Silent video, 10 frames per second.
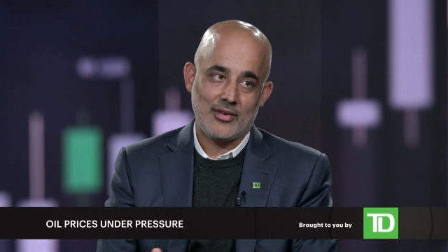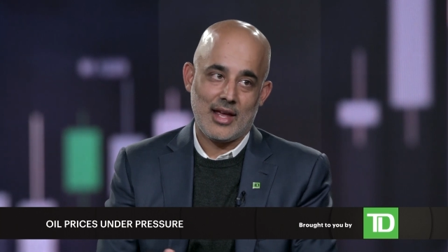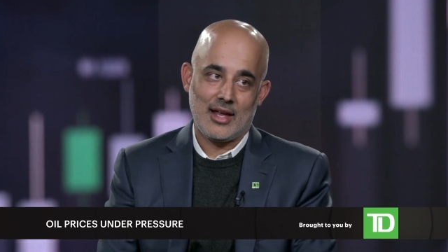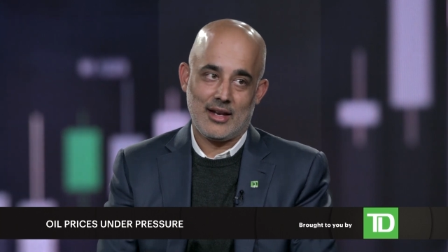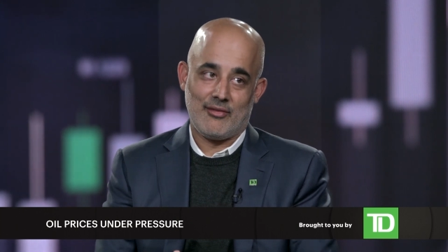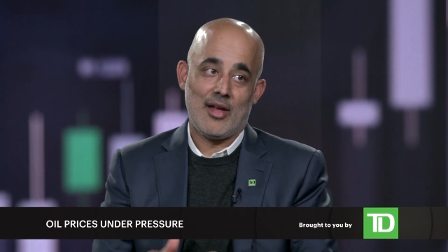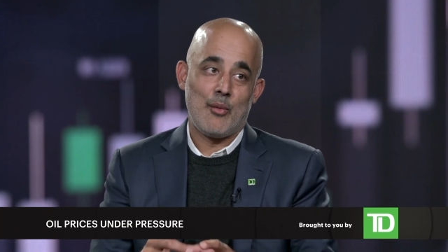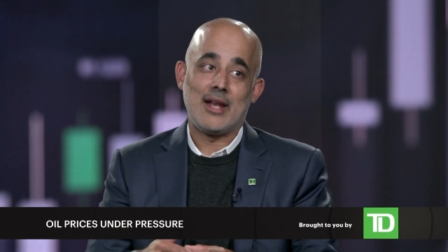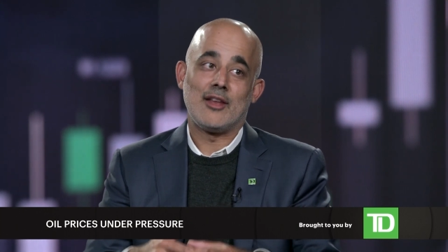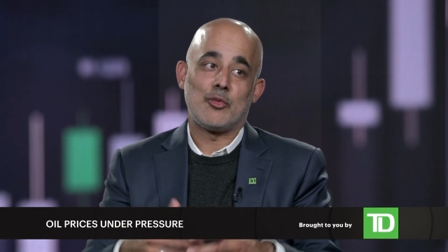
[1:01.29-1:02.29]
And if that
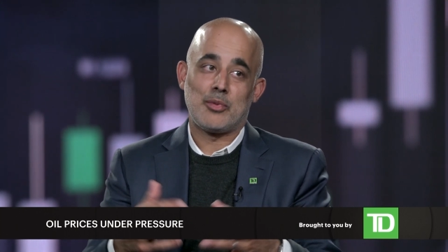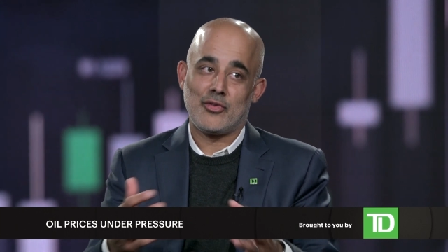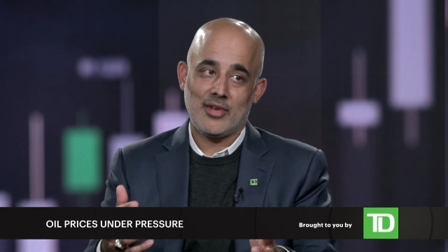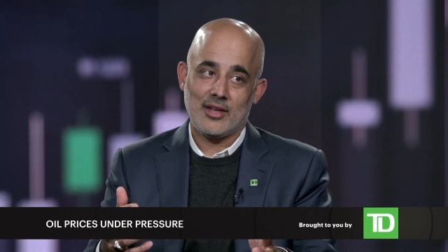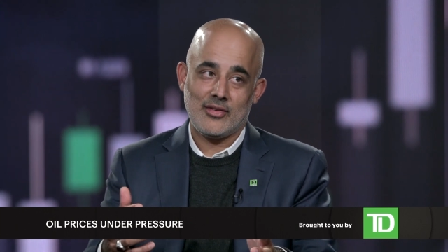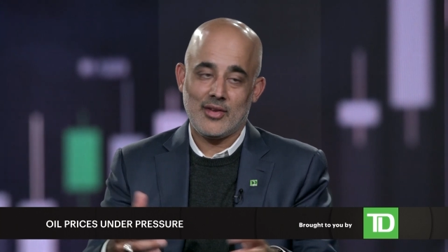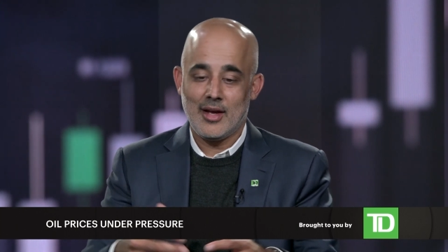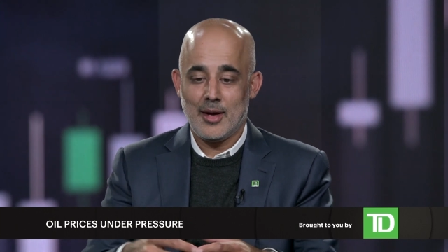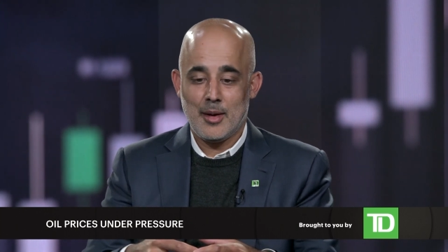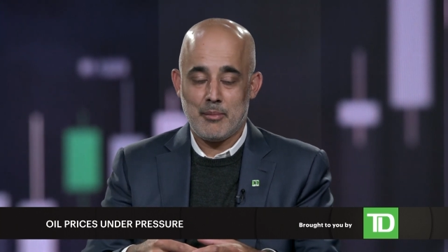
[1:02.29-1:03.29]
weakness persists,
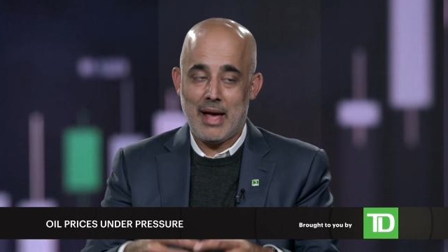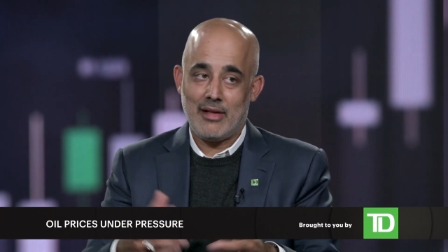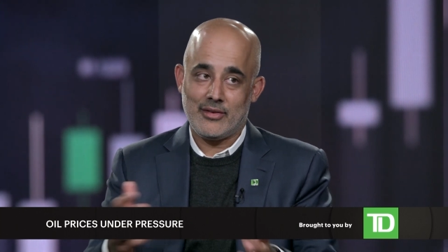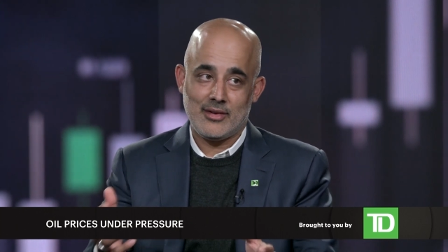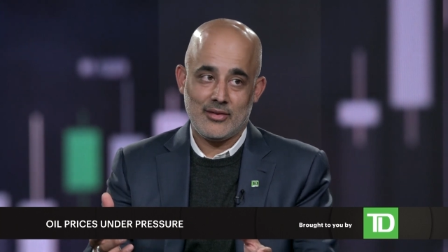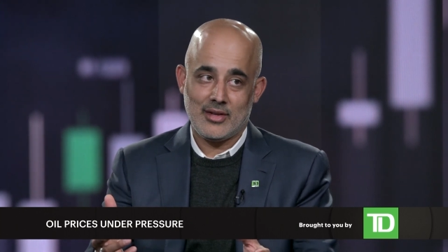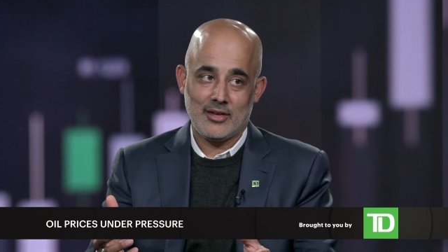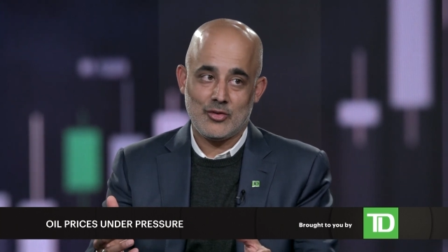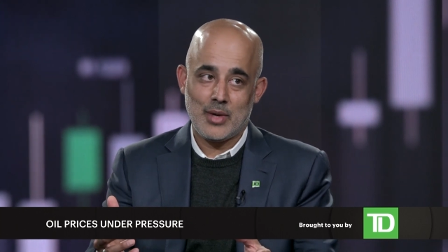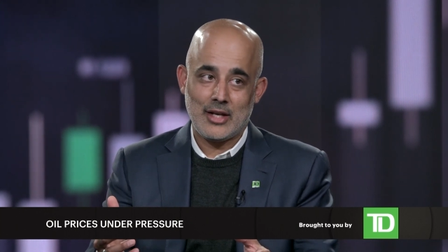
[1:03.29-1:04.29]
balances in
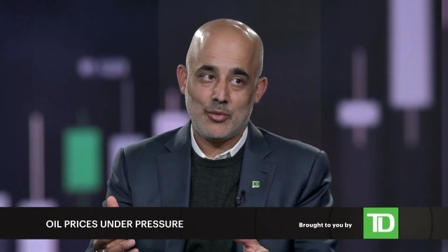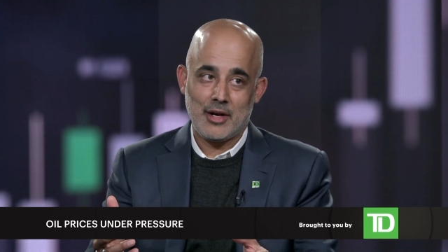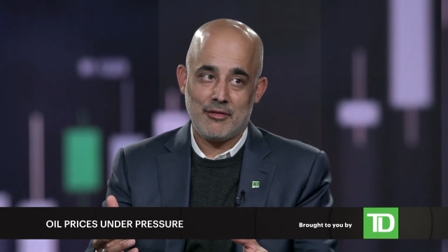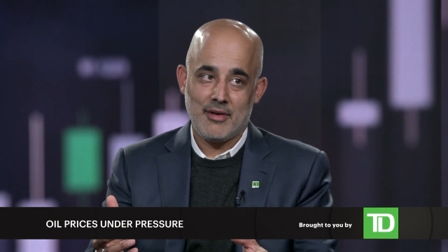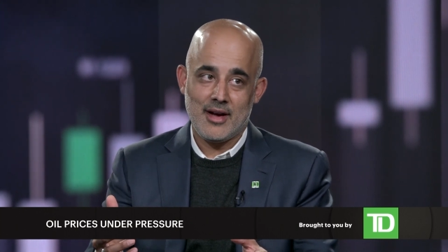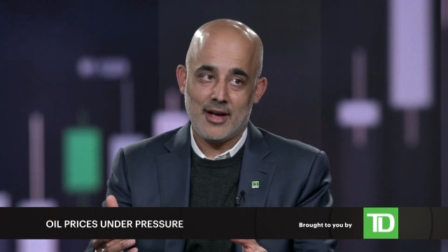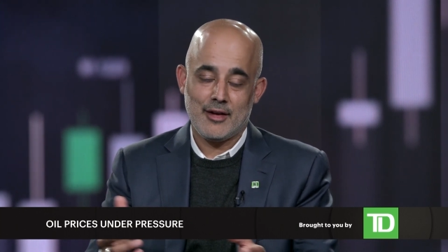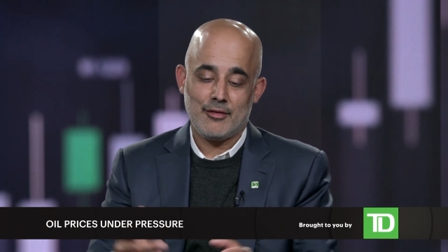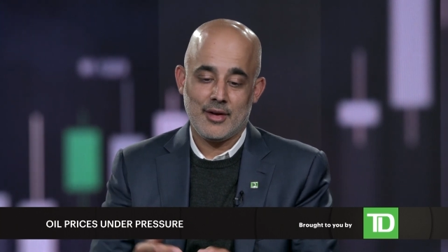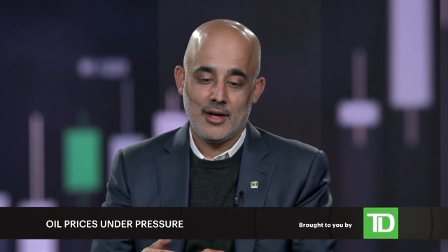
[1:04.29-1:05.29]

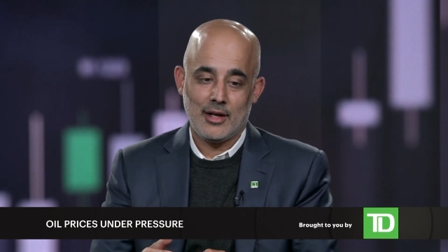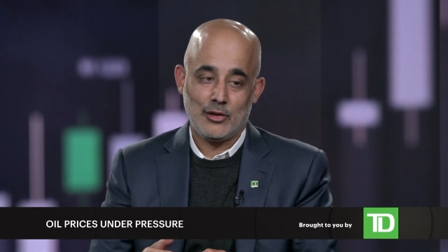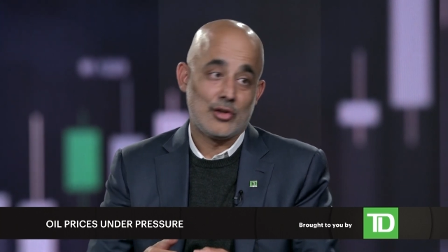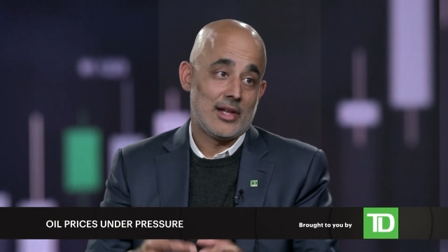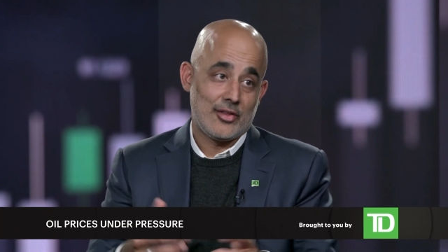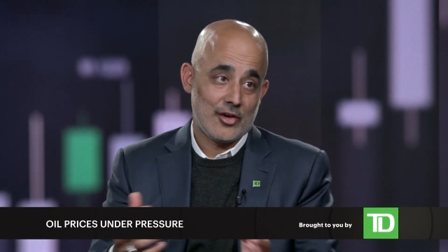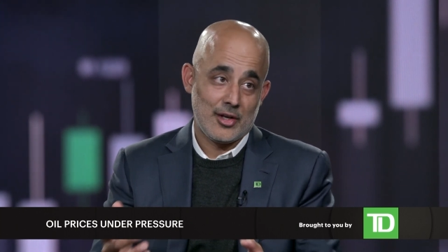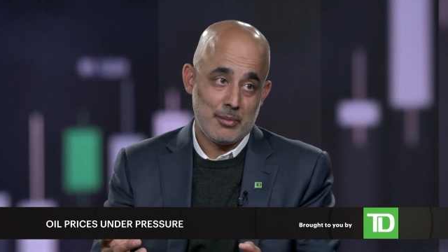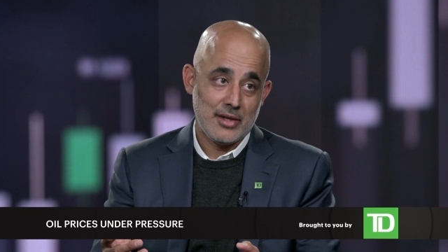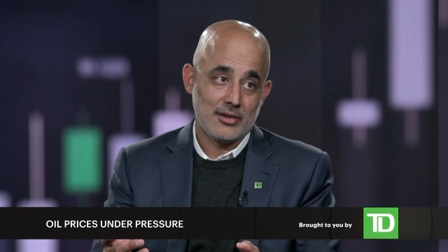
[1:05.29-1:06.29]
2025 look like they're going to
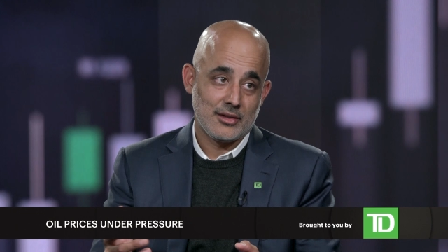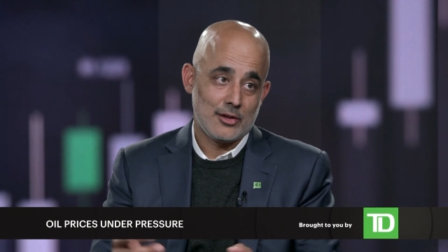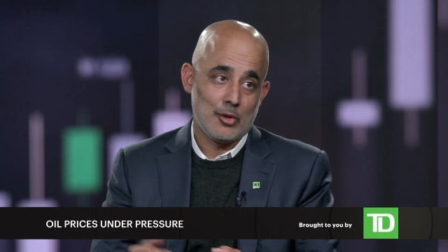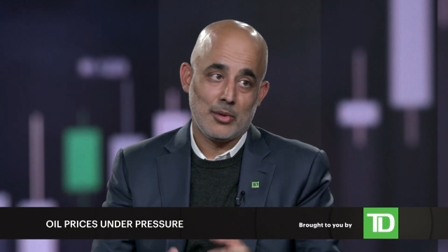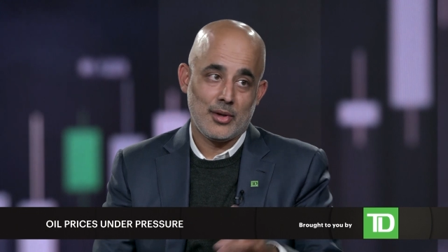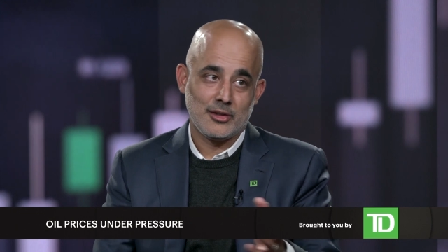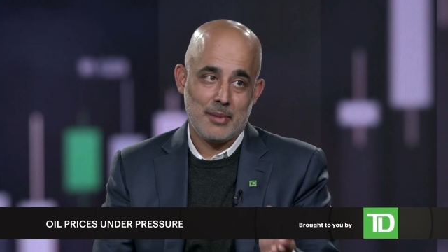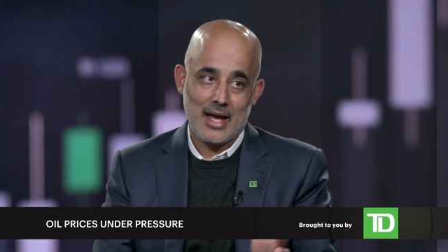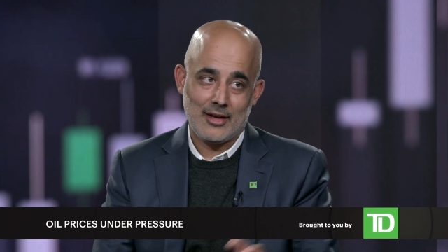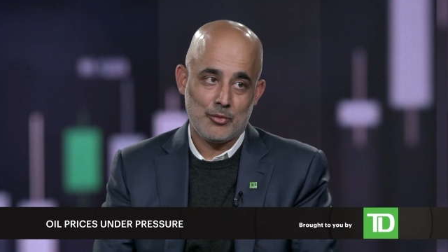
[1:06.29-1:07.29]
build. Global oil
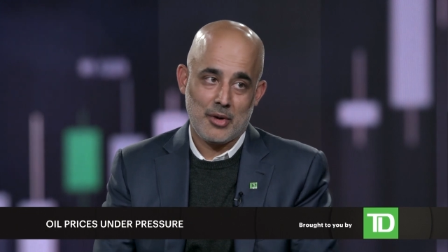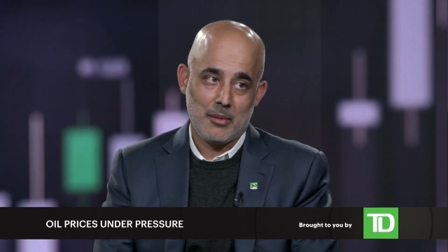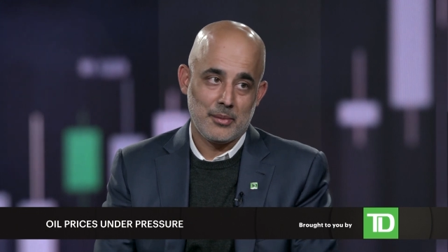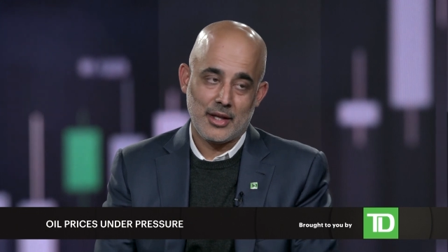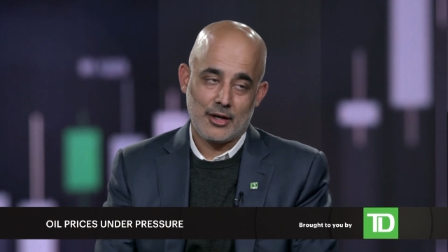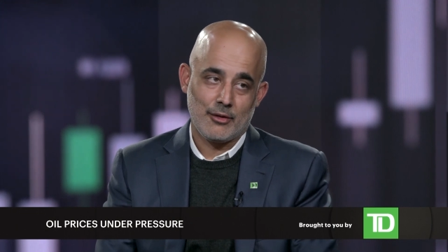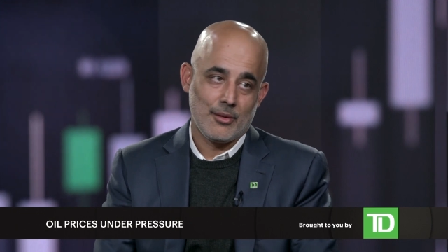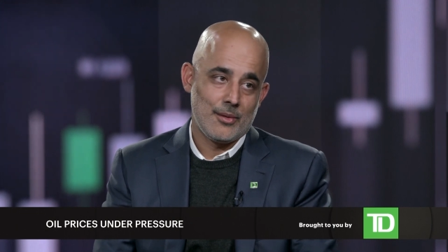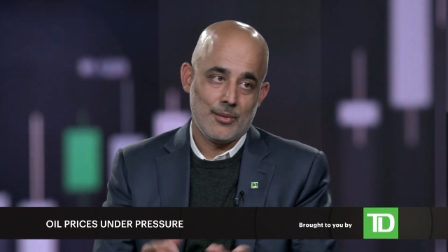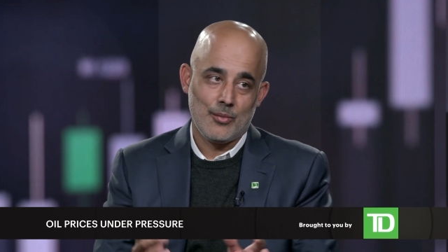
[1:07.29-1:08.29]
demand is probably going to
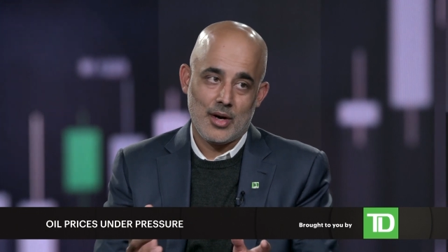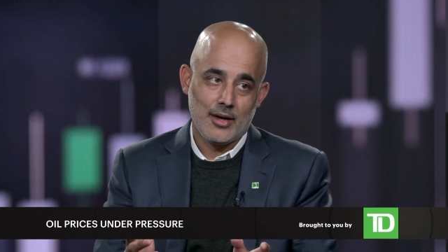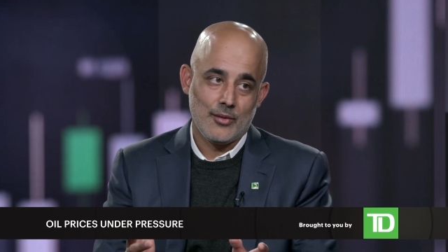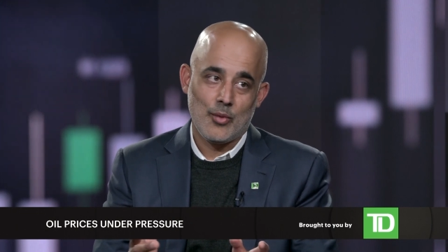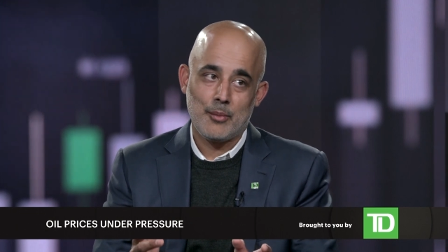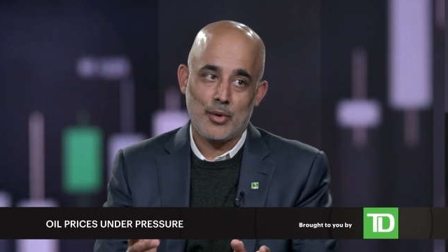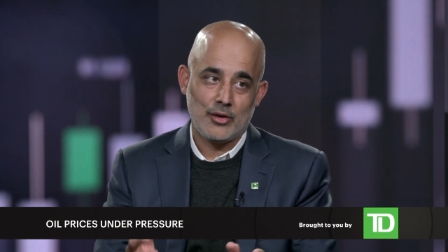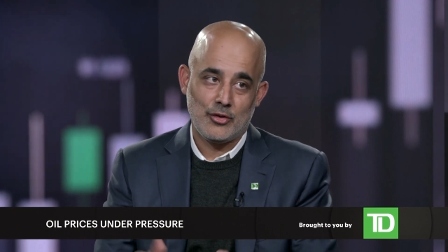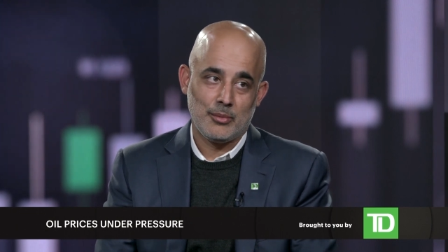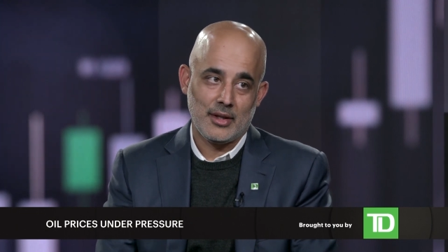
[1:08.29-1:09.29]
grow
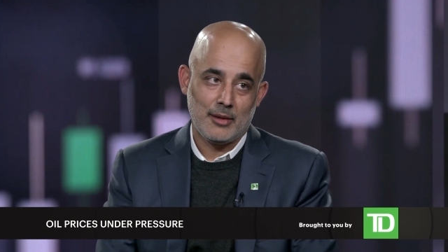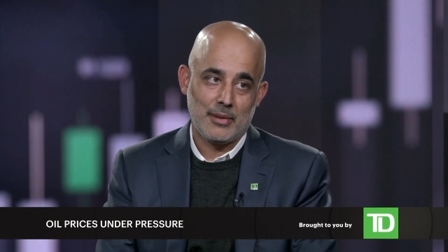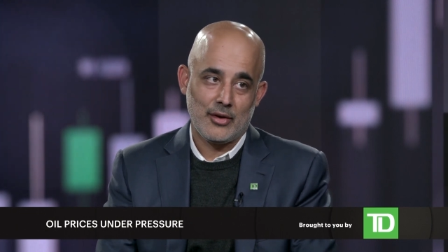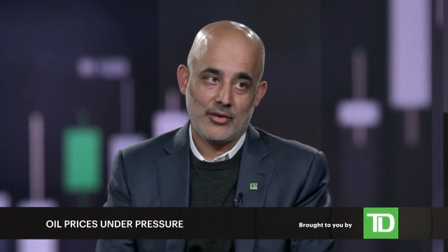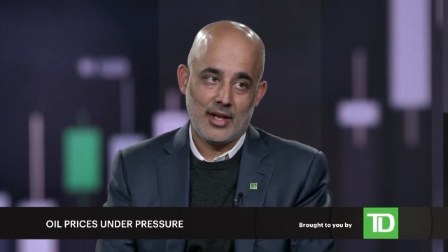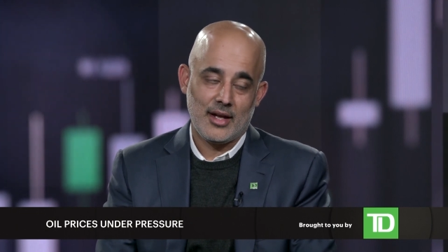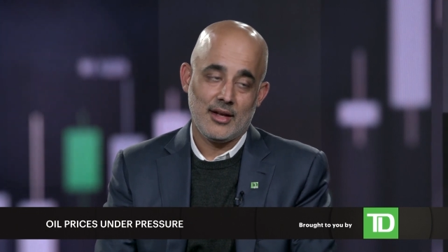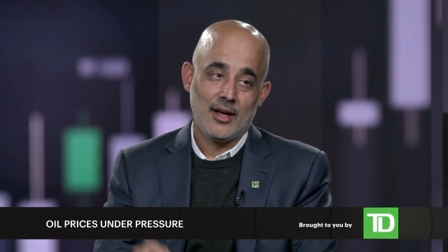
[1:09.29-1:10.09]
1.2 million barrels a day.